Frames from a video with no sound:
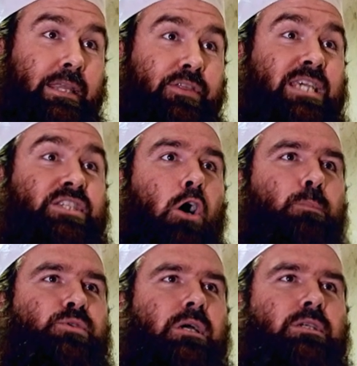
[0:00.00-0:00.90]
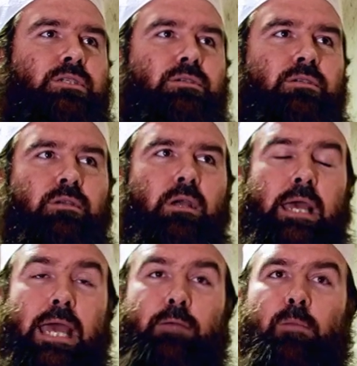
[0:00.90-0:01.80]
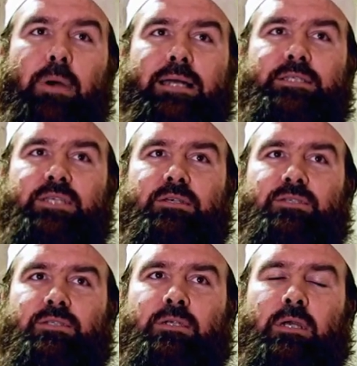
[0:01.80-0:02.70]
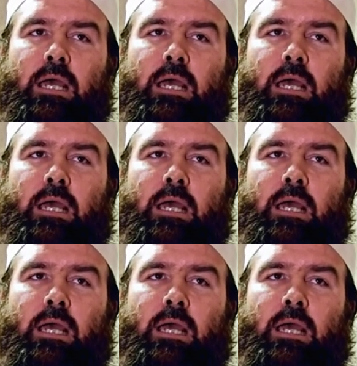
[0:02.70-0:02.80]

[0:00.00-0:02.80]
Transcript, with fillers: This helps us and reminds us